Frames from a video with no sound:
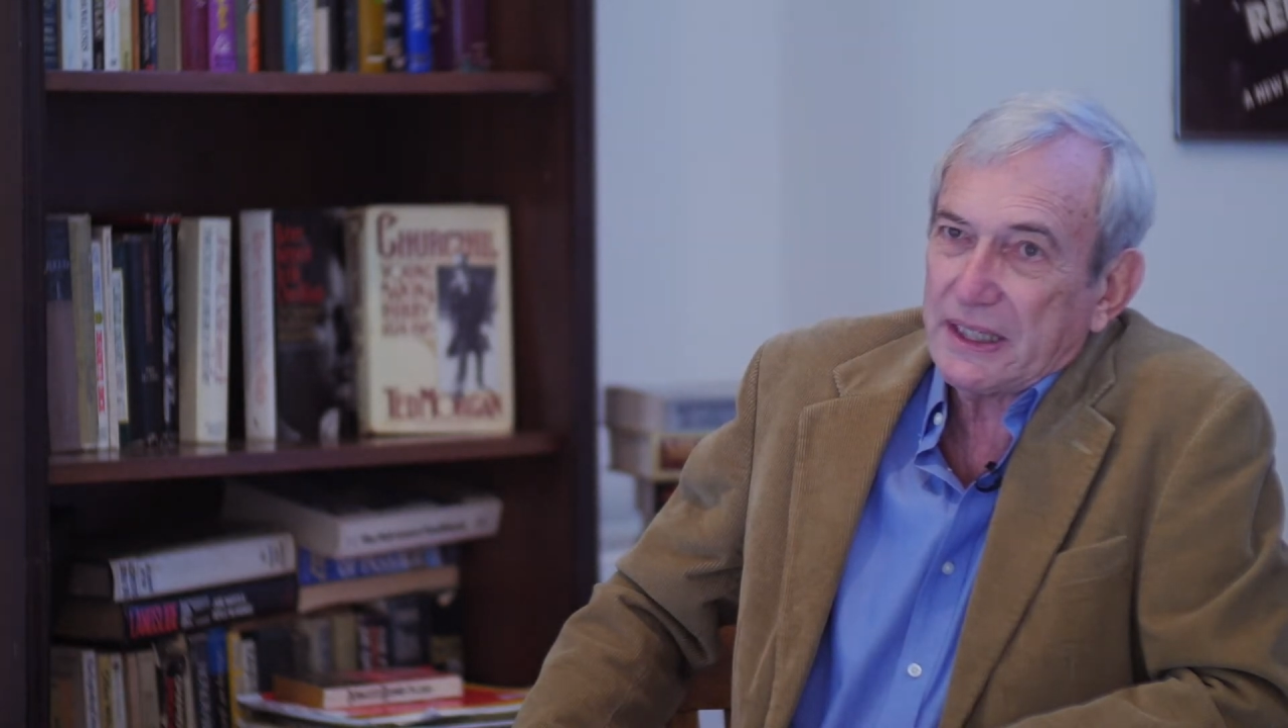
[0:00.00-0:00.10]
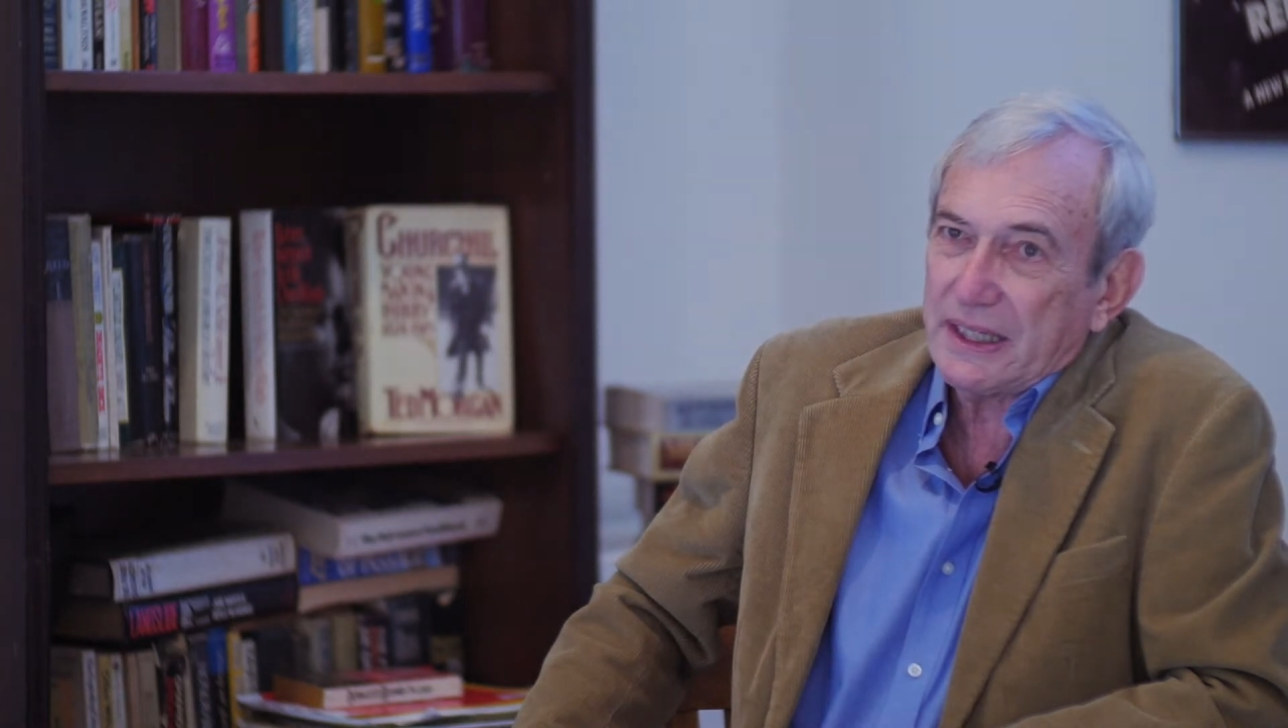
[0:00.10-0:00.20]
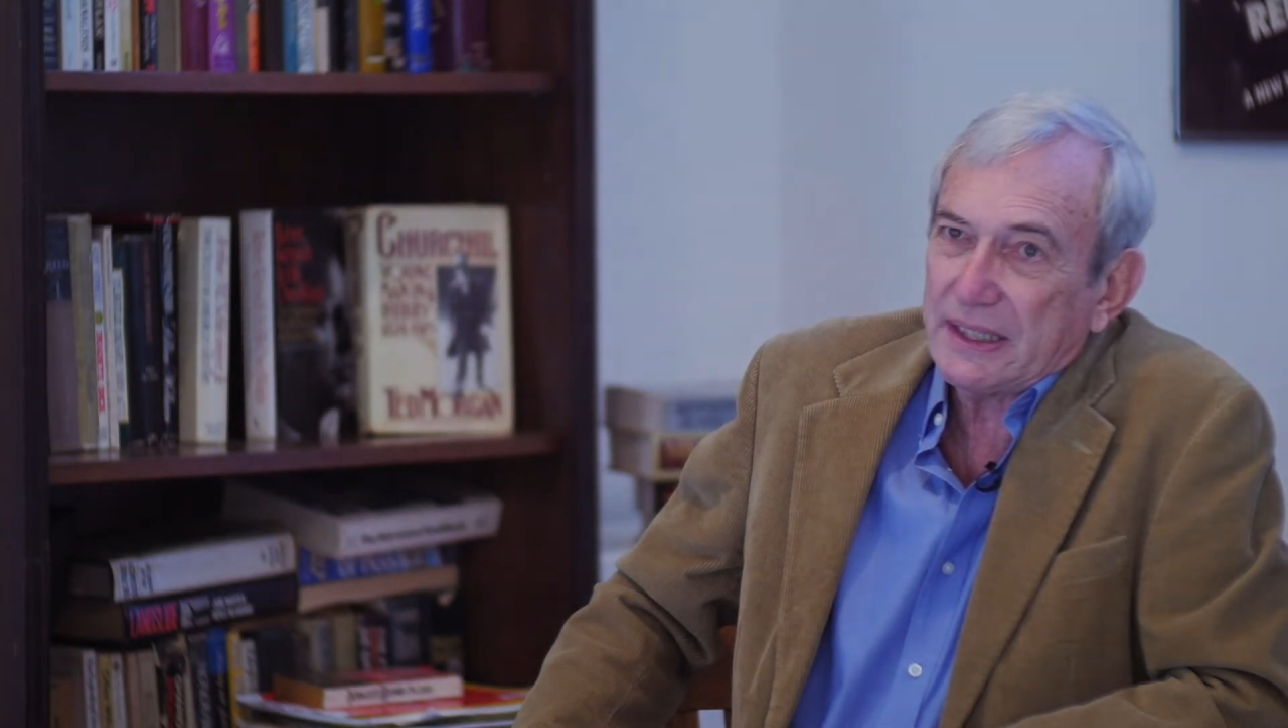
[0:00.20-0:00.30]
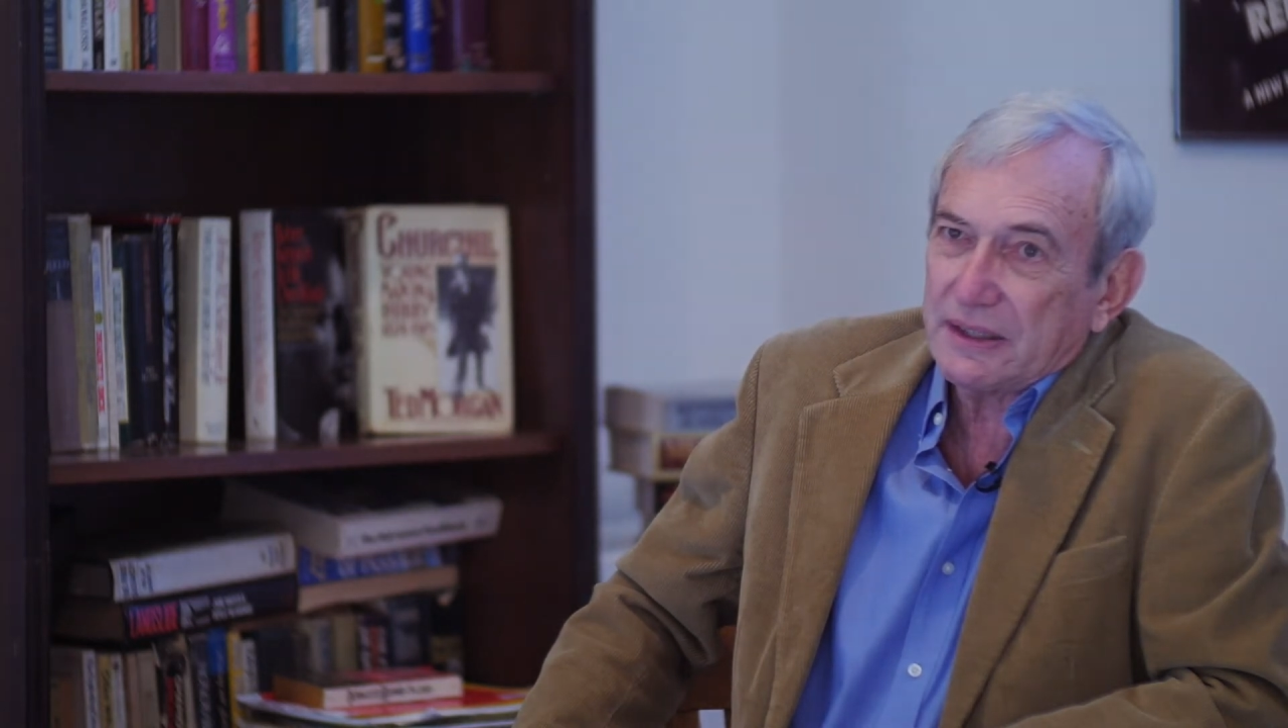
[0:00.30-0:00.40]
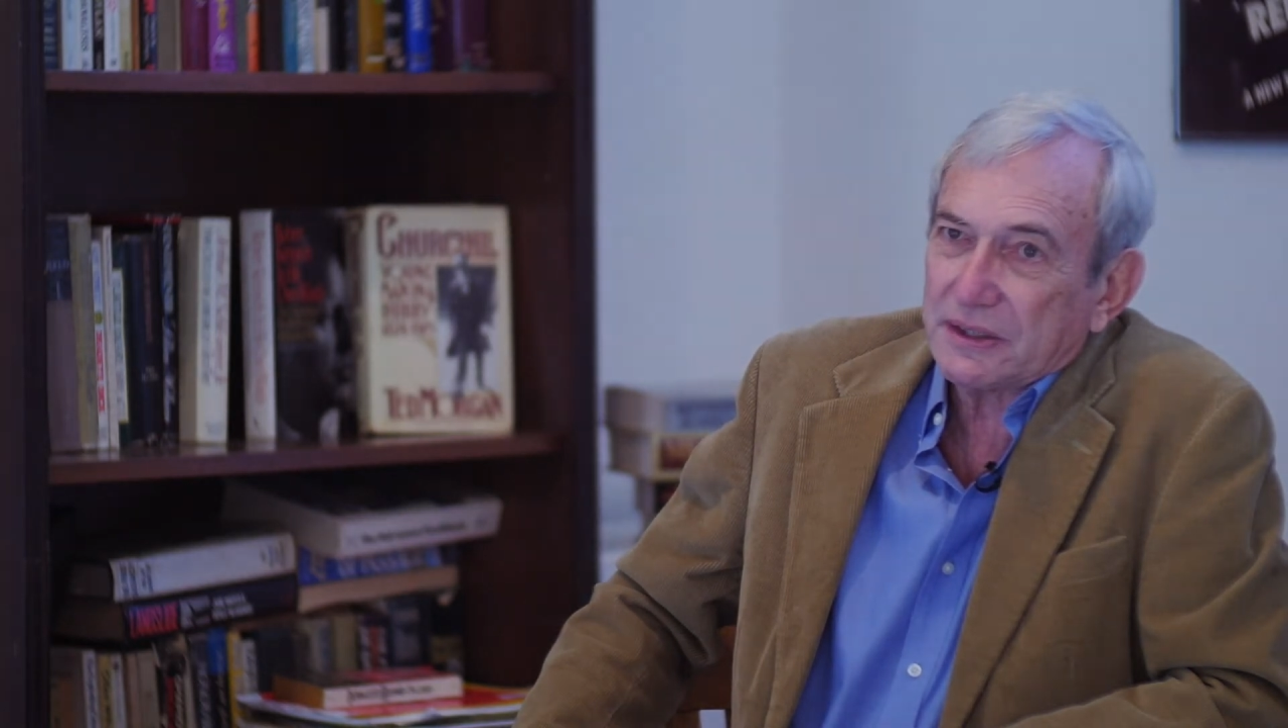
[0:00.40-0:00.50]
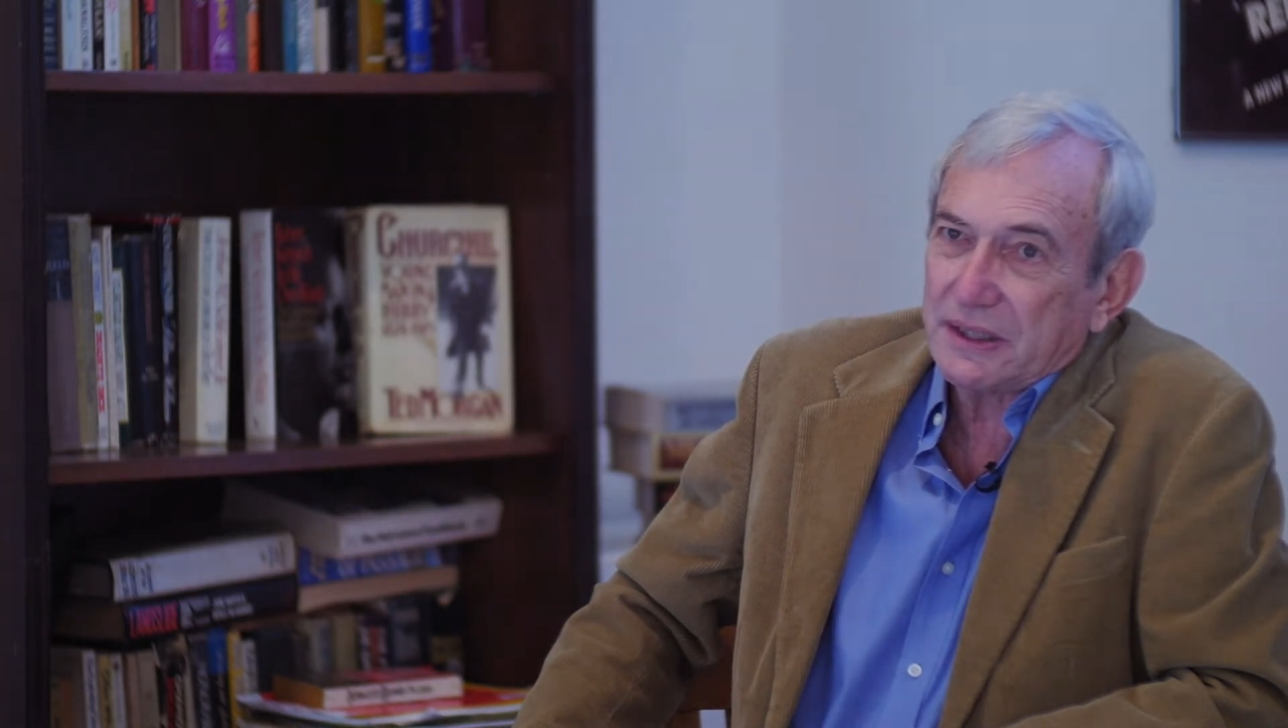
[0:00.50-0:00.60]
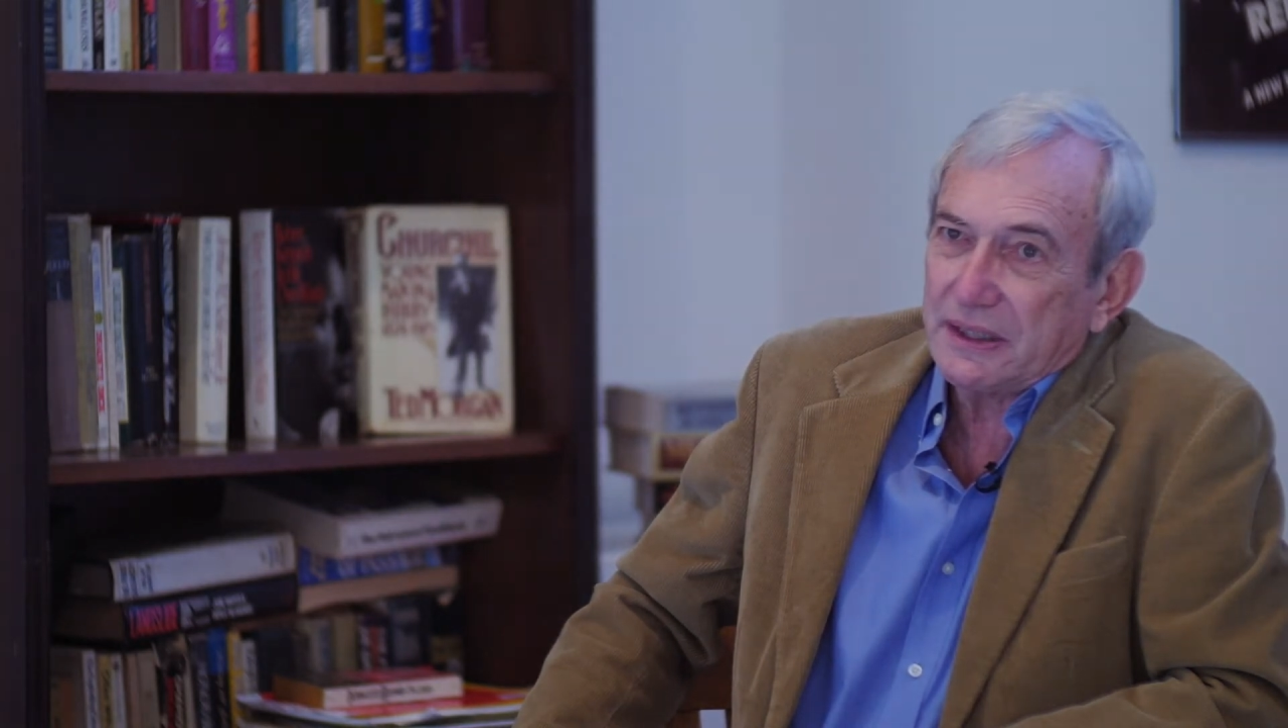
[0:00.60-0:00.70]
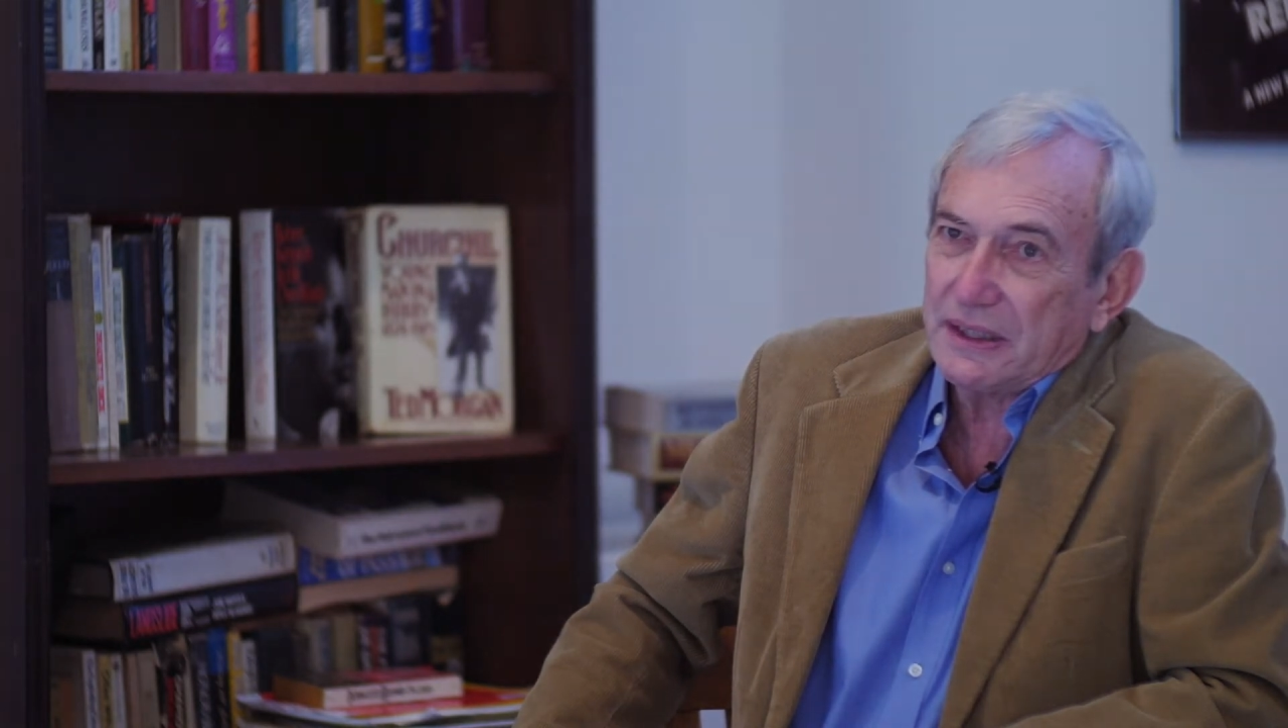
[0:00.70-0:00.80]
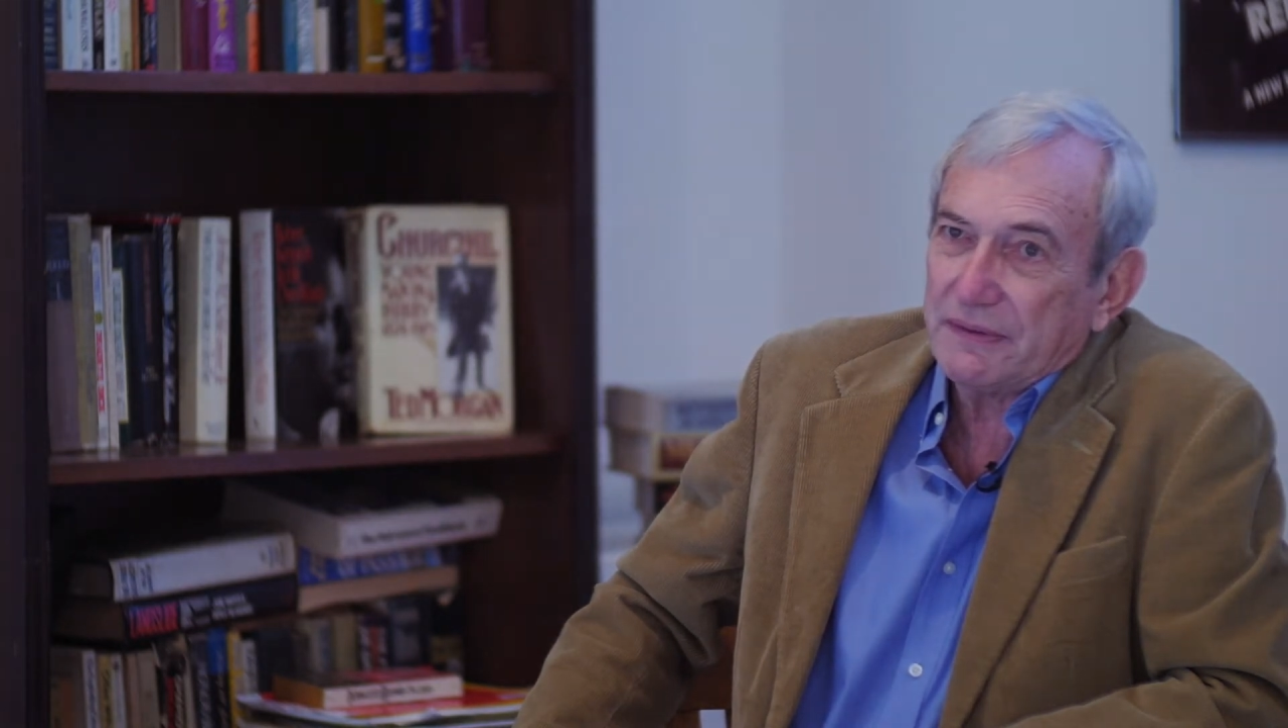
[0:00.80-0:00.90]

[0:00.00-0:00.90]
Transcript: and he'll